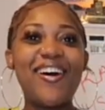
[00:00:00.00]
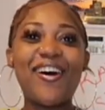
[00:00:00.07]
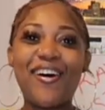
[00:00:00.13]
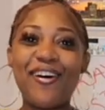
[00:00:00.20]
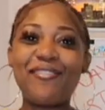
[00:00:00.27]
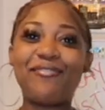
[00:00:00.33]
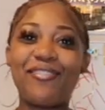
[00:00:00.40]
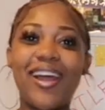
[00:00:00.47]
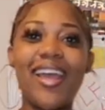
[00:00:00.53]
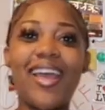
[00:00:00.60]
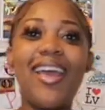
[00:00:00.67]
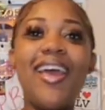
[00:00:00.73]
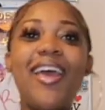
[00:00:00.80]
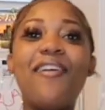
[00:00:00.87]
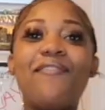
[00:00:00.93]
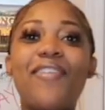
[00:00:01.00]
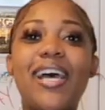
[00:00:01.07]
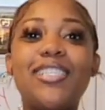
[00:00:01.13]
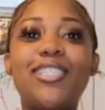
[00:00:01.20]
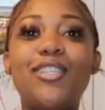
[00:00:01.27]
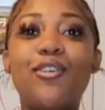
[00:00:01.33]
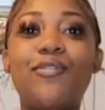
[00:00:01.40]
alright.
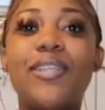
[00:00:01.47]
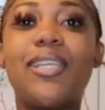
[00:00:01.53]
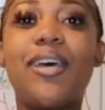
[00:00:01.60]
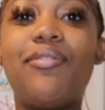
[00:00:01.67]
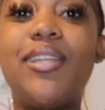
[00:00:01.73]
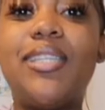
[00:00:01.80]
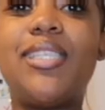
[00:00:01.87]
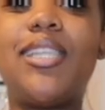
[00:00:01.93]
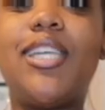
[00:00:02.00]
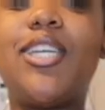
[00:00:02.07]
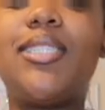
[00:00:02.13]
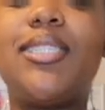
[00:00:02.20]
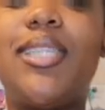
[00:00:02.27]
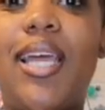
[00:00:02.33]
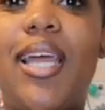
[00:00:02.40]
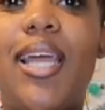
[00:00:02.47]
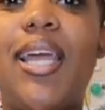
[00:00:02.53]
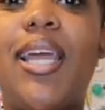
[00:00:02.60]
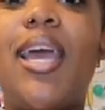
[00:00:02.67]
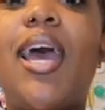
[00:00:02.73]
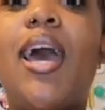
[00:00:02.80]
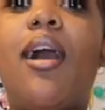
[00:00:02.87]
Fashion Nova definitely did their
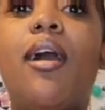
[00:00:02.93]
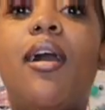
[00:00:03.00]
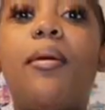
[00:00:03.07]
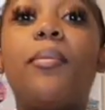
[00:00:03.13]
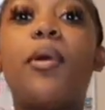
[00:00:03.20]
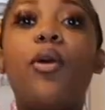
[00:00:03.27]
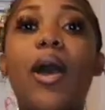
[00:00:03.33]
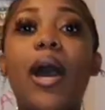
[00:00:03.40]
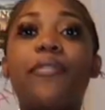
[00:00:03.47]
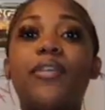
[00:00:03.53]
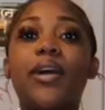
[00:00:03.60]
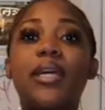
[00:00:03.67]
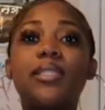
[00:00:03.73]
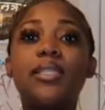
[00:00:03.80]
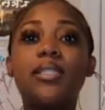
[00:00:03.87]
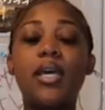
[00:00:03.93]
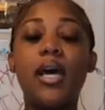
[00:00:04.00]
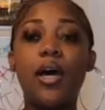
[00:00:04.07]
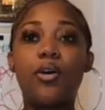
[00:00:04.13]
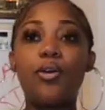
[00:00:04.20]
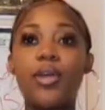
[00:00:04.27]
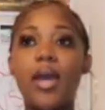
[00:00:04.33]
thing. Oh, I forgot to
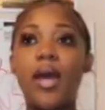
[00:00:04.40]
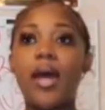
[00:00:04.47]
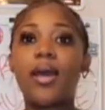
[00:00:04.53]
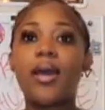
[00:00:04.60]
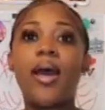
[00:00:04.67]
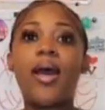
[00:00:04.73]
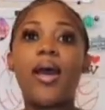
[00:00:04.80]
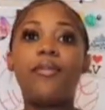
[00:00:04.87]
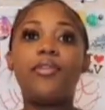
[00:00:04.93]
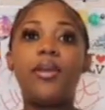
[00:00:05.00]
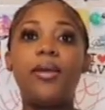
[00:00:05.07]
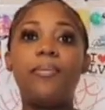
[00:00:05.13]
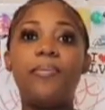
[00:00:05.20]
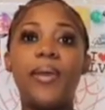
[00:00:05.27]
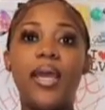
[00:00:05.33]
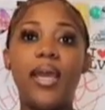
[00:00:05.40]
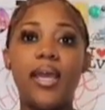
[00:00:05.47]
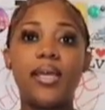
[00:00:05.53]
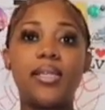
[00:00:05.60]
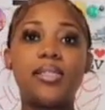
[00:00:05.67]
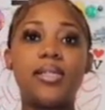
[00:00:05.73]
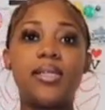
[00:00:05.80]
tell y'all, I got every
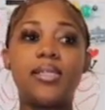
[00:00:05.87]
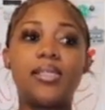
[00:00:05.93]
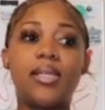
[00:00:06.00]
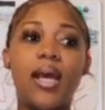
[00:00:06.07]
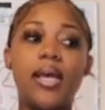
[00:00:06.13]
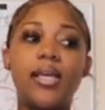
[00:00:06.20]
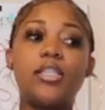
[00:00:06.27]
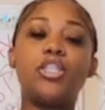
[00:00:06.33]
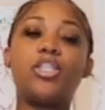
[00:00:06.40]
pant in a size